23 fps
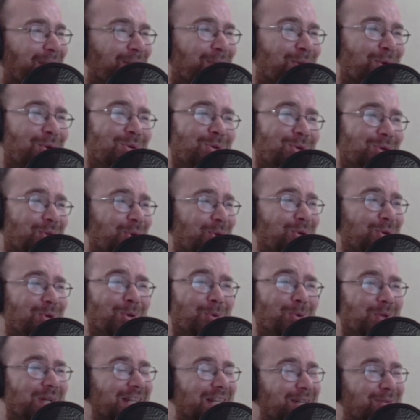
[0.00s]
could have
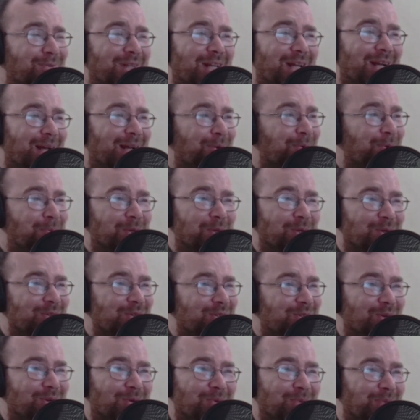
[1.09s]
done with leaving that out, to be
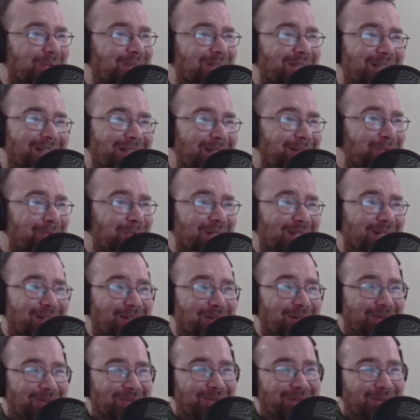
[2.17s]
honest, John. Really good.